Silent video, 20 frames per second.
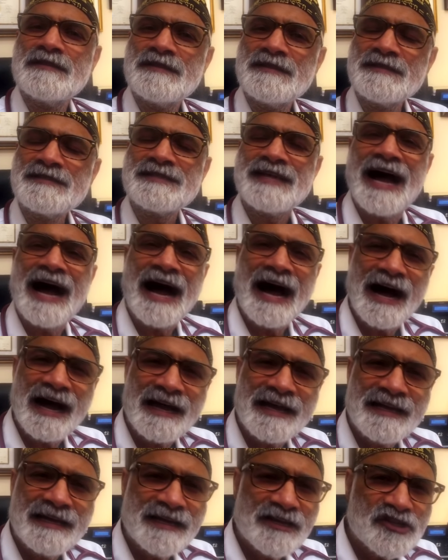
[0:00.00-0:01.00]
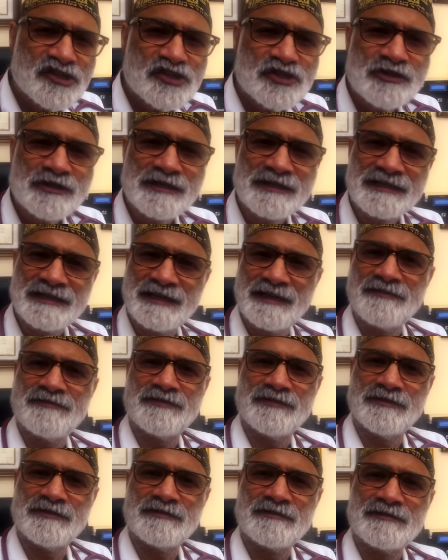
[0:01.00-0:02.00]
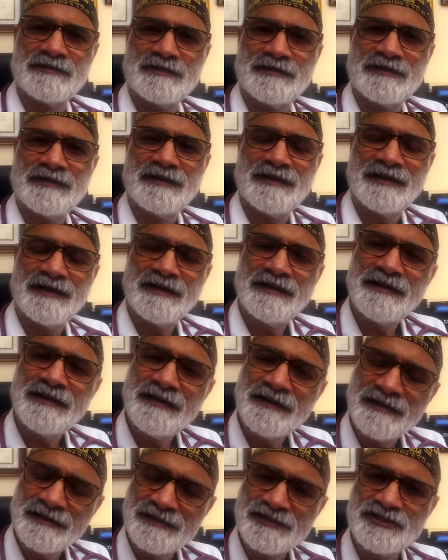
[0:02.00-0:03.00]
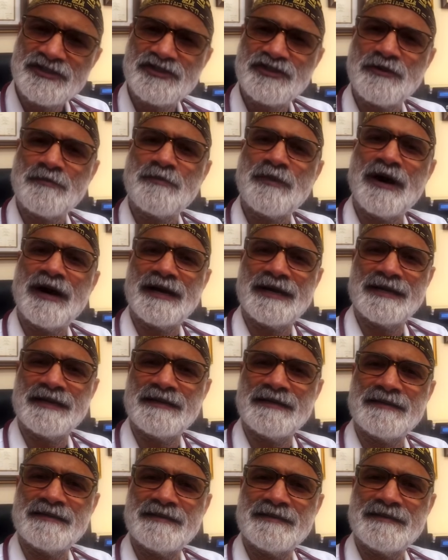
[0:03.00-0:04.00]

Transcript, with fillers: this high insulin level hurts your body.